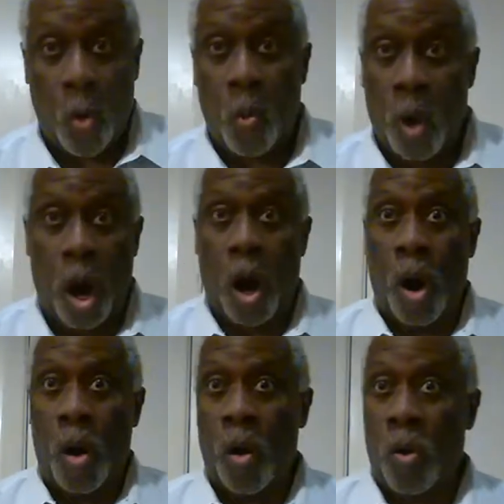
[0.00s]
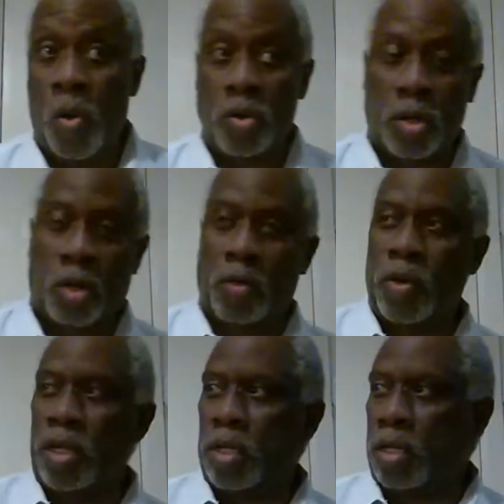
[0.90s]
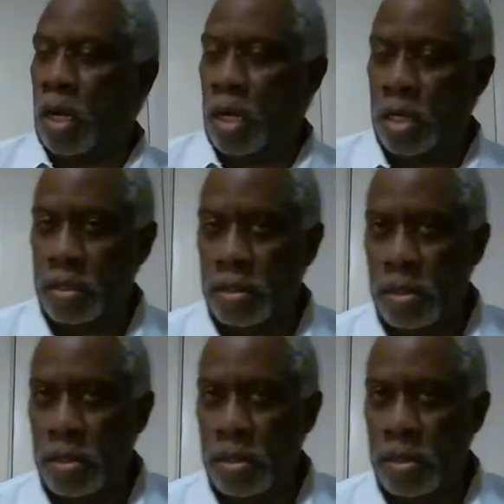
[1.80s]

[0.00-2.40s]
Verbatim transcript: Woo! Glory to God.